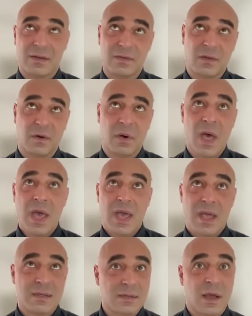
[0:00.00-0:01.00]
So
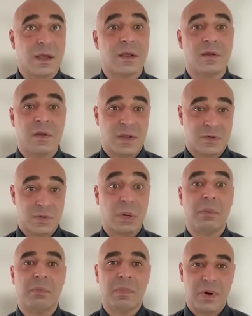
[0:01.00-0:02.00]
it's like a
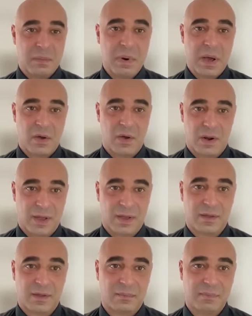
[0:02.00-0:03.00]
natural prebiotic.
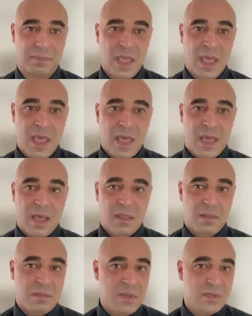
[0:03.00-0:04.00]

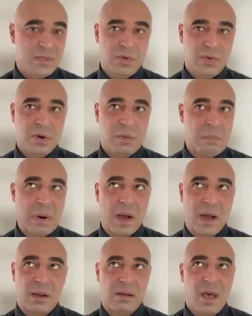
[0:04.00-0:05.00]
And these two
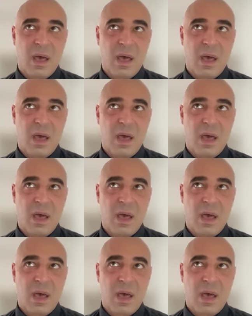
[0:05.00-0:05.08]
combined,